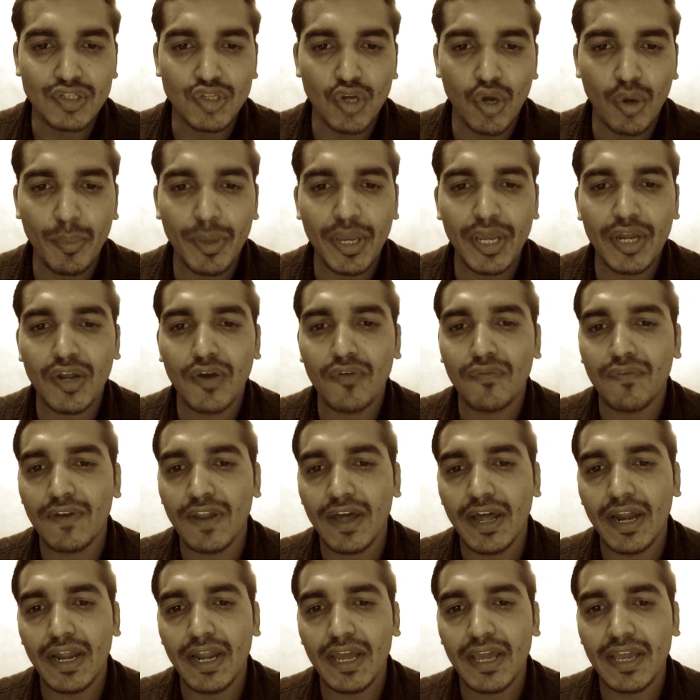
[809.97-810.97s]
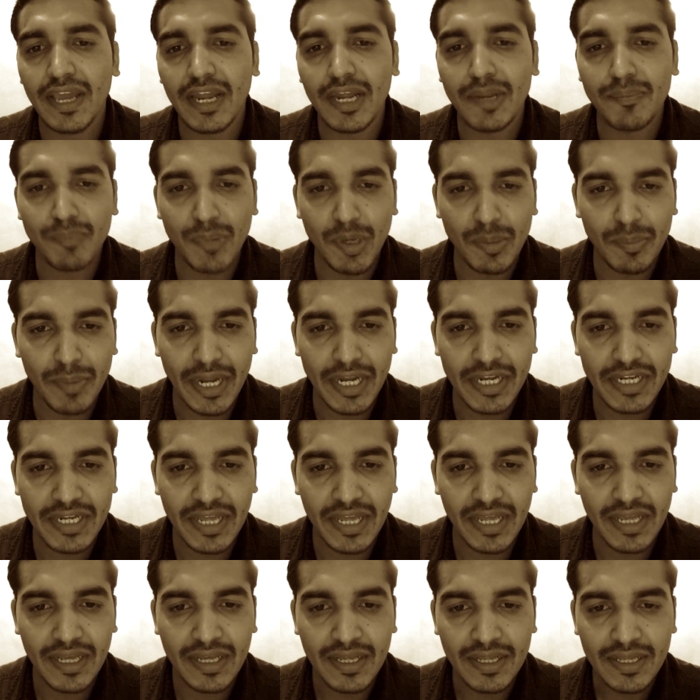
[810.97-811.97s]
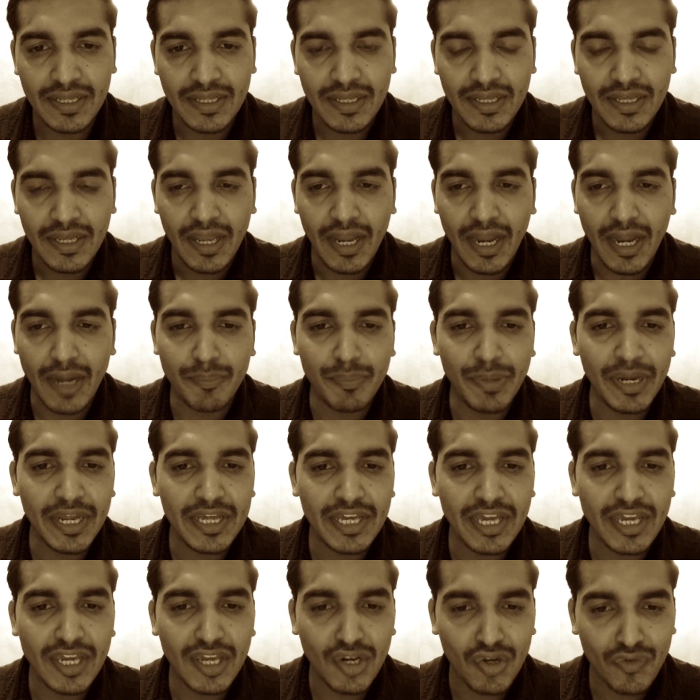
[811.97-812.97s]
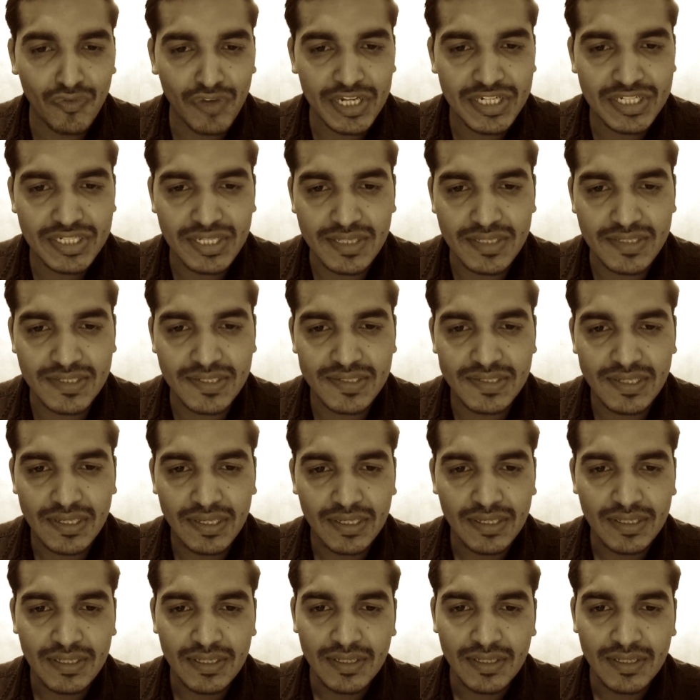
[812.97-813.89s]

domain of learning and implementing and bringing innovations.